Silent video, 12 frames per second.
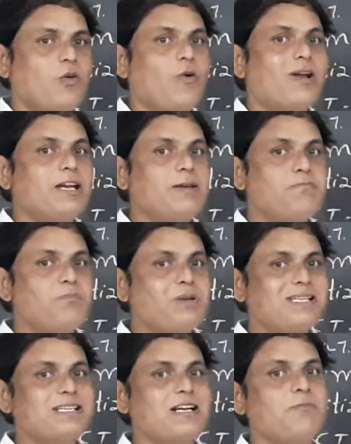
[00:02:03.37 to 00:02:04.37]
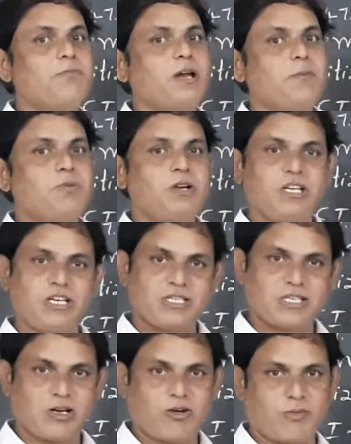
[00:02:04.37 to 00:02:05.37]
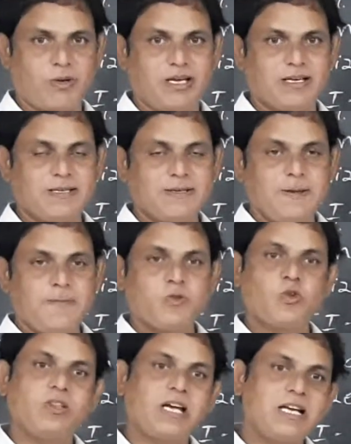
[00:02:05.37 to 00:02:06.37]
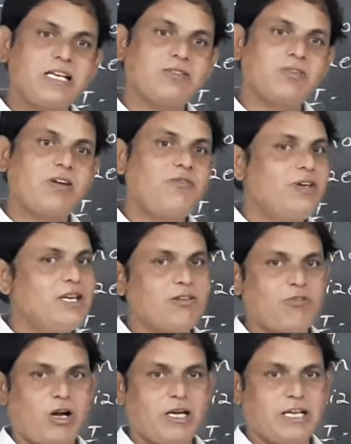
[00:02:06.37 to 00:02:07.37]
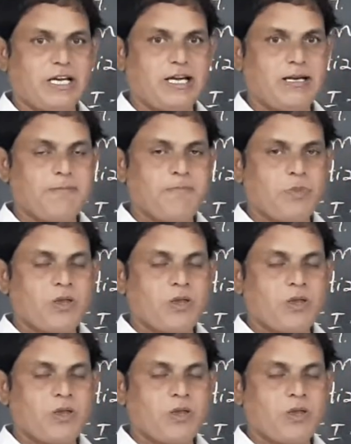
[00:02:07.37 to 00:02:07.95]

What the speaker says: were imprisoned by British government. So that is why we revolted.